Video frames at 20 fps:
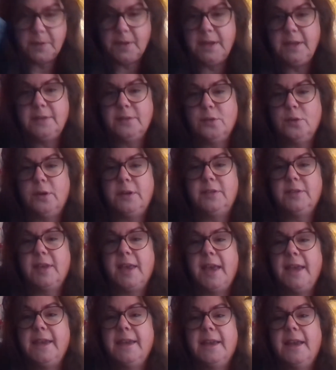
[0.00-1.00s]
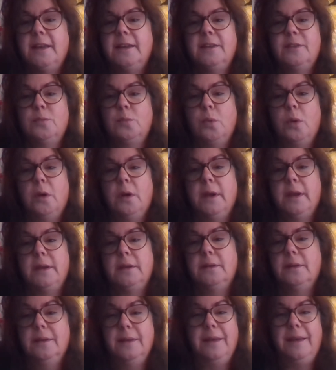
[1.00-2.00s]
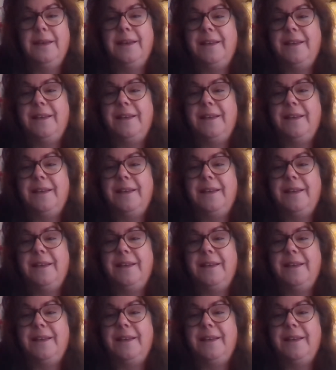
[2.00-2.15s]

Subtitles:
He's got his cake and his wine.